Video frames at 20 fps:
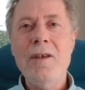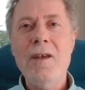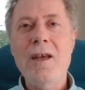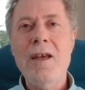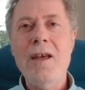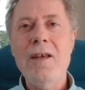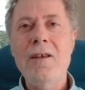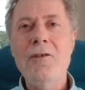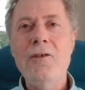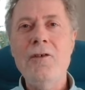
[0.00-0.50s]

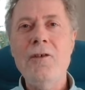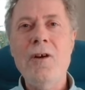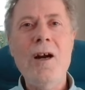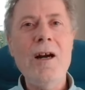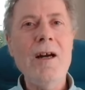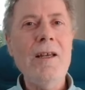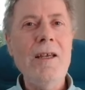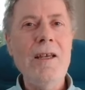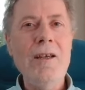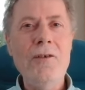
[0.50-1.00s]
and you're
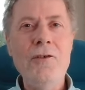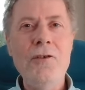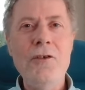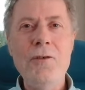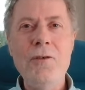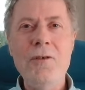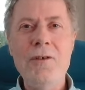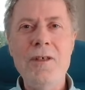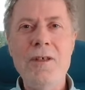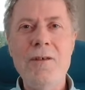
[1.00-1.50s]
highly
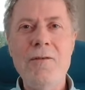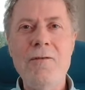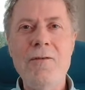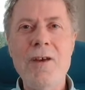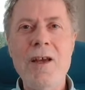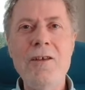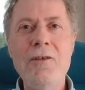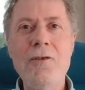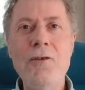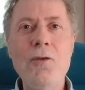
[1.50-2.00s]
intuitive
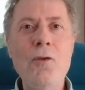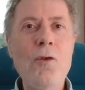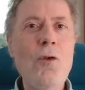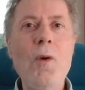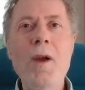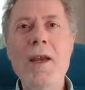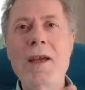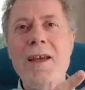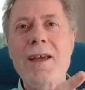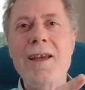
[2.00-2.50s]
and you're
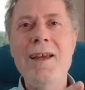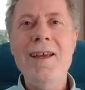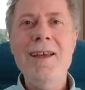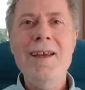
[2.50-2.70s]
quick?